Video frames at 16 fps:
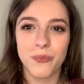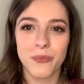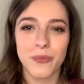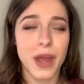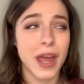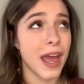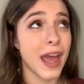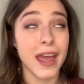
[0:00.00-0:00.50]

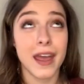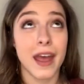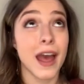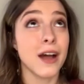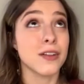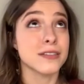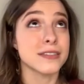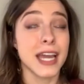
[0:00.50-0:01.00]
but
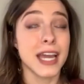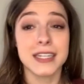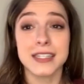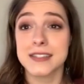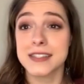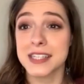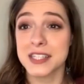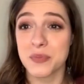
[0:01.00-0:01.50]
hell,
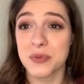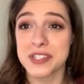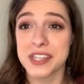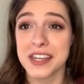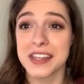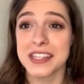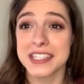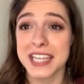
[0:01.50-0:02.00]
ninety-six
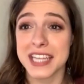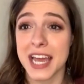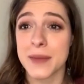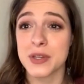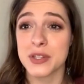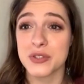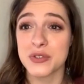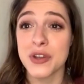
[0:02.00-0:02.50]
percent of the time
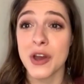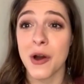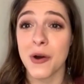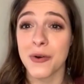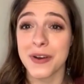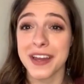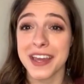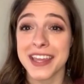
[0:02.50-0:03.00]
it's no.